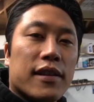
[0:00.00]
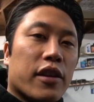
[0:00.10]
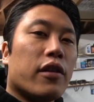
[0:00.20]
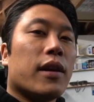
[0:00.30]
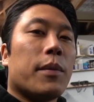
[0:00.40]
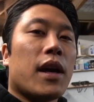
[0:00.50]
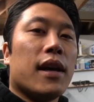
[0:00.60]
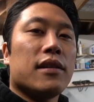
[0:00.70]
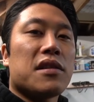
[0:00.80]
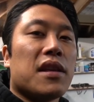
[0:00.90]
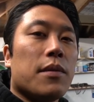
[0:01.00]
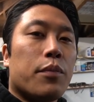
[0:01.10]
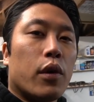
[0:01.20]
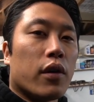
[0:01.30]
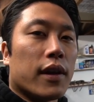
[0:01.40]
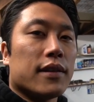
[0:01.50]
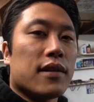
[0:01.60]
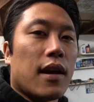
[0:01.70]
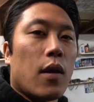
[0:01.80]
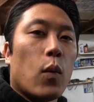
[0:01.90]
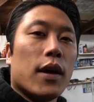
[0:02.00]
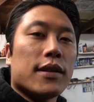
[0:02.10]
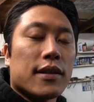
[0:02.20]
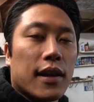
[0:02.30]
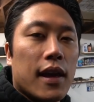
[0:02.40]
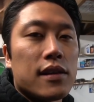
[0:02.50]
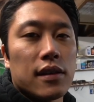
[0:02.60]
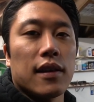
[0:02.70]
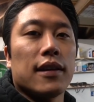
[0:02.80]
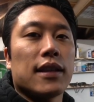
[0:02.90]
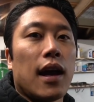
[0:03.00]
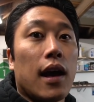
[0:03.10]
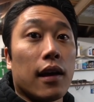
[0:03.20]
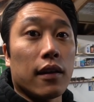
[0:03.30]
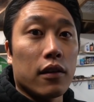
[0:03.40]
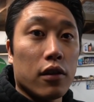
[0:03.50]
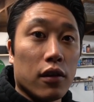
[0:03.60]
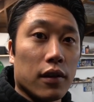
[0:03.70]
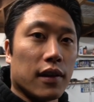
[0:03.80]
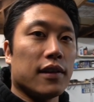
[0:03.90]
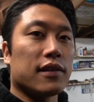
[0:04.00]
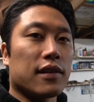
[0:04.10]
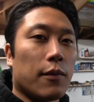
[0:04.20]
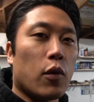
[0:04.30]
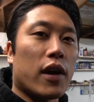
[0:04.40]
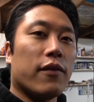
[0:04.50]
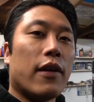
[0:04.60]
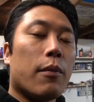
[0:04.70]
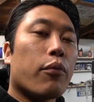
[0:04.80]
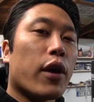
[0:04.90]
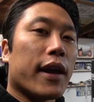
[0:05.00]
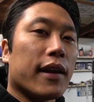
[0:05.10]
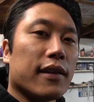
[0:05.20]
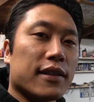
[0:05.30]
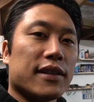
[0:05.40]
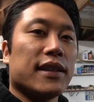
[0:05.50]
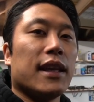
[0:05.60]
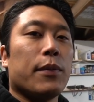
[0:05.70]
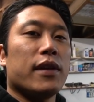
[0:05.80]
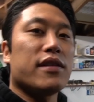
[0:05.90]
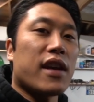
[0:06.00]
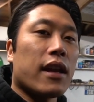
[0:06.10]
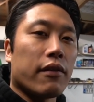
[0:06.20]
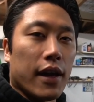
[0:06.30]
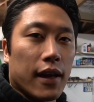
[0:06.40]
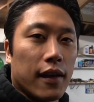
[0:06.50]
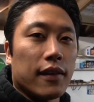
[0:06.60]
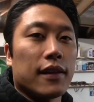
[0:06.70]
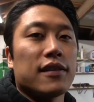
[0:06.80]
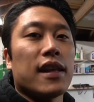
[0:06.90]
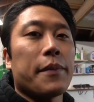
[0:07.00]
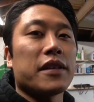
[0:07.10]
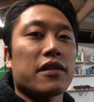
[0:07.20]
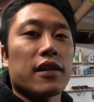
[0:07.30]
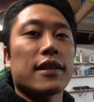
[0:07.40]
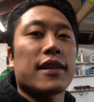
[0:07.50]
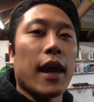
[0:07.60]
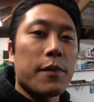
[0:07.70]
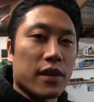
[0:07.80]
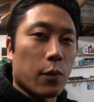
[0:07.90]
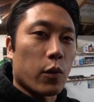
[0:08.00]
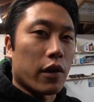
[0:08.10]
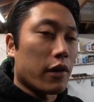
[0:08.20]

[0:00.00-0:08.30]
theory behind steam port is that once the engine gets hot and then coolant is somewhat evaporating, the steam is generated and the steam has to escape somewhere,